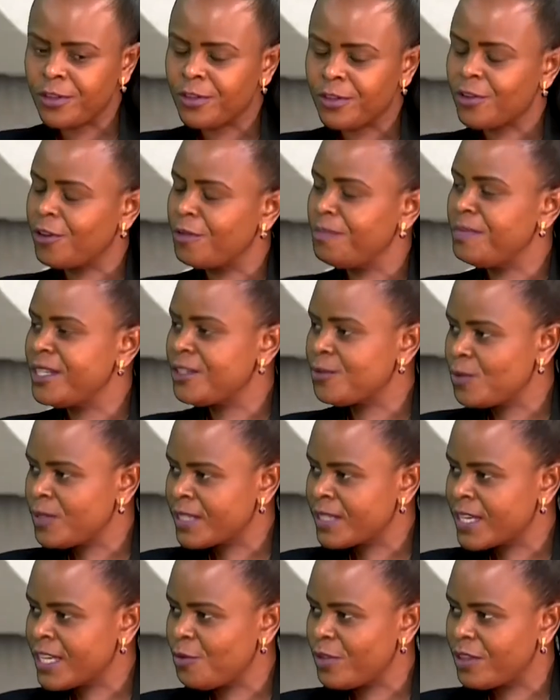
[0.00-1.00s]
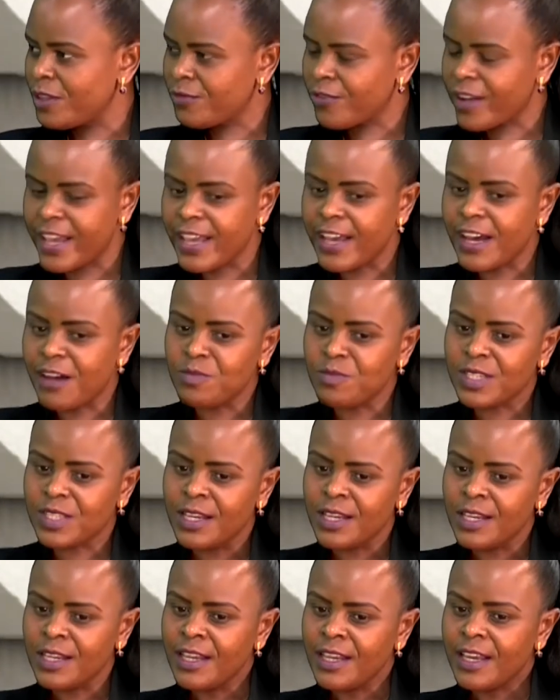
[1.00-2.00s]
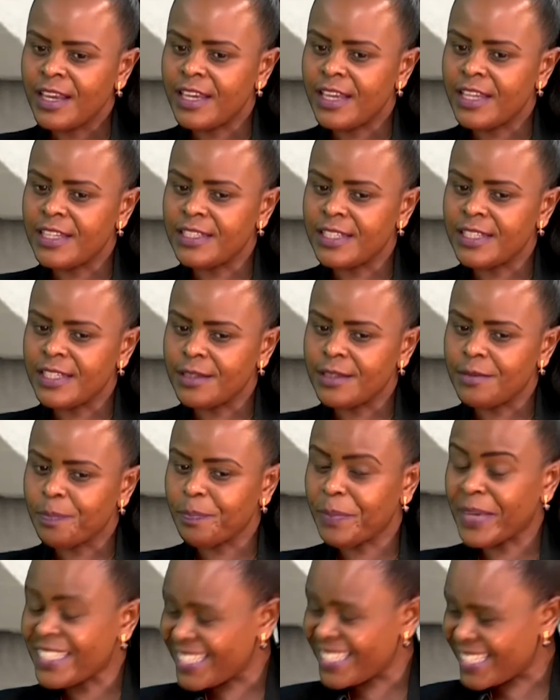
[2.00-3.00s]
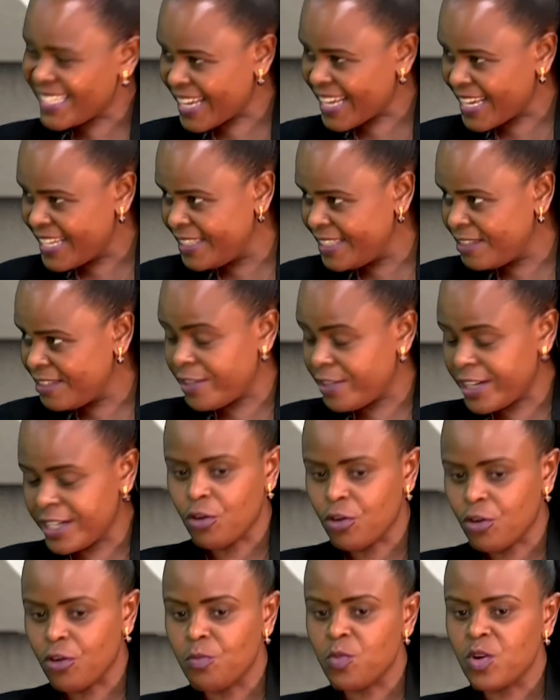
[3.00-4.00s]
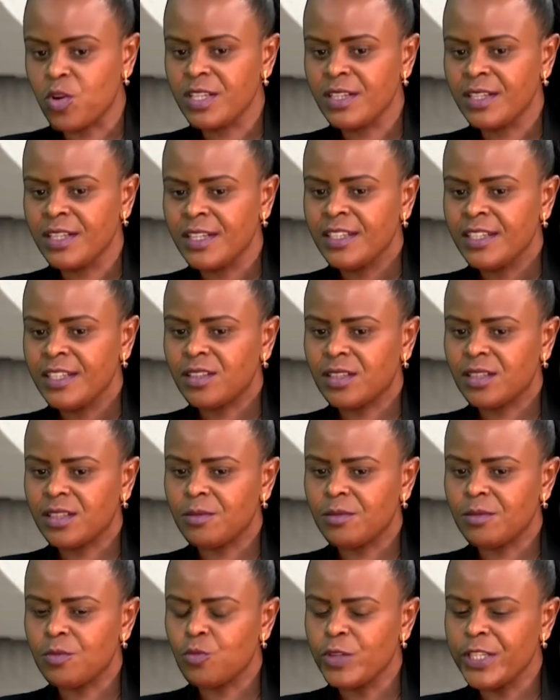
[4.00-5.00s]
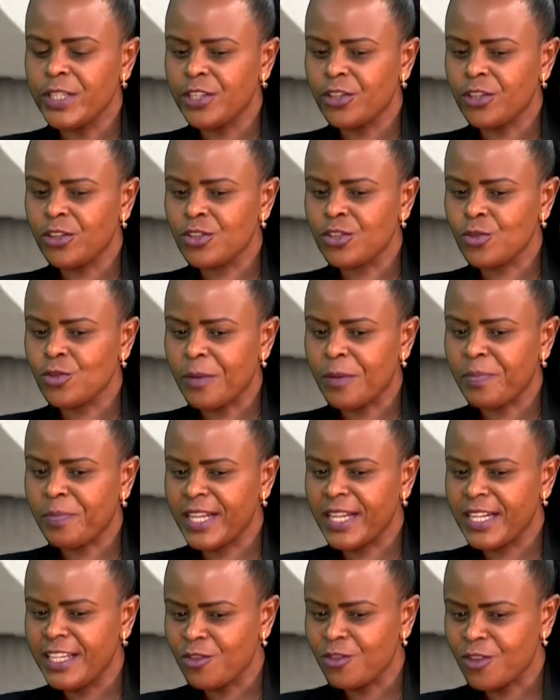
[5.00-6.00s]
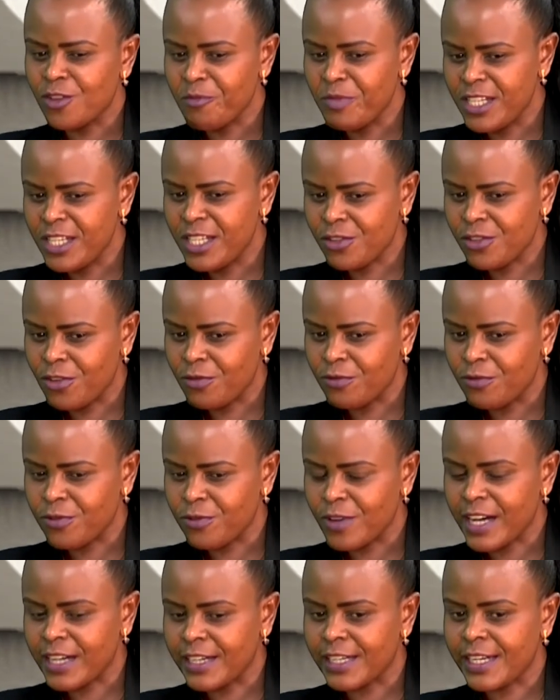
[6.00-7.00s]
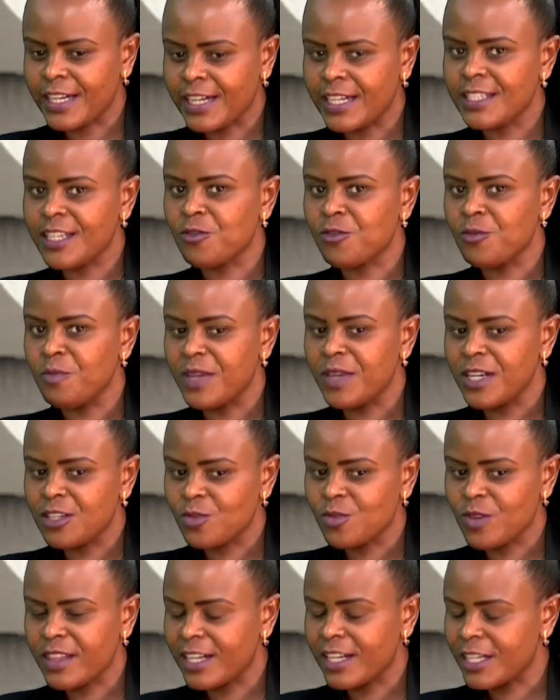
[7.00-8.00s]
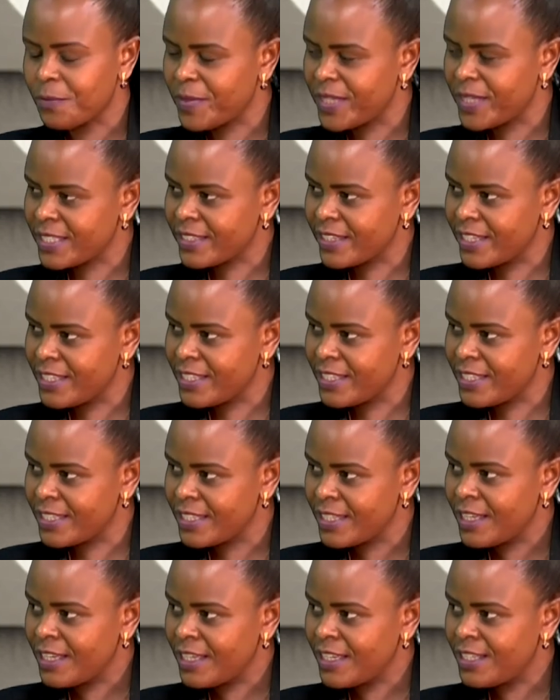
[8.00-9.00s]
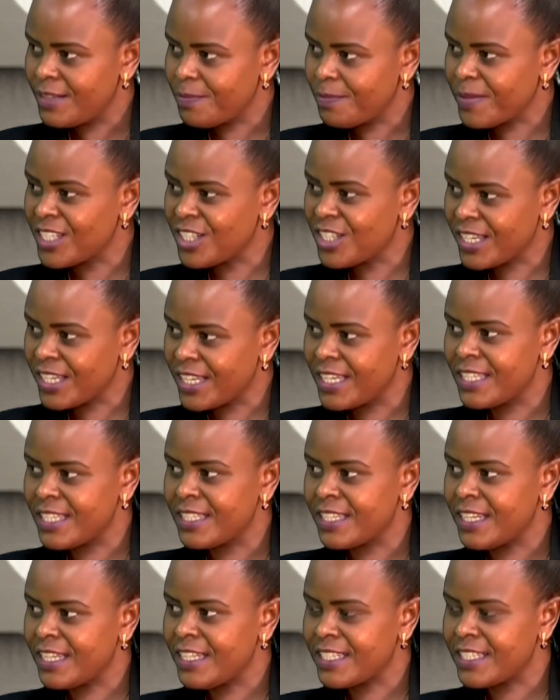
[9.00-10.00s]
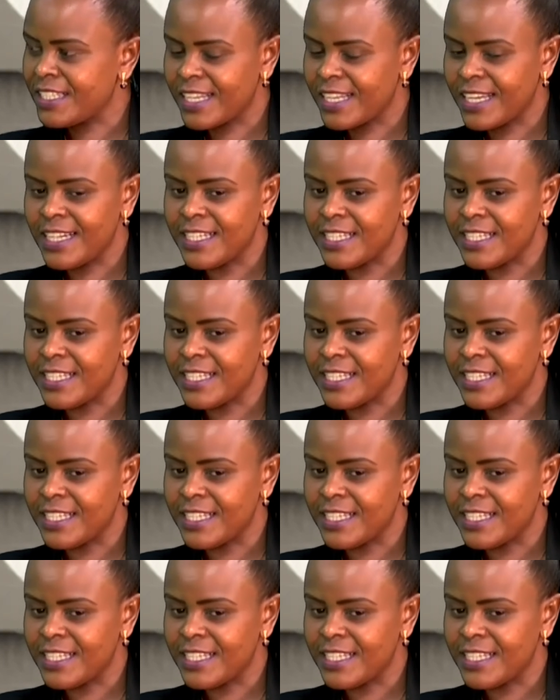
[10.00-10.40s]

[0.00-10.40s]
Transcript: commit suicide with firearms, and pesticides, very common. We also appealing to the Ministry of Agriculture to make sure that pesticides purchase and sale is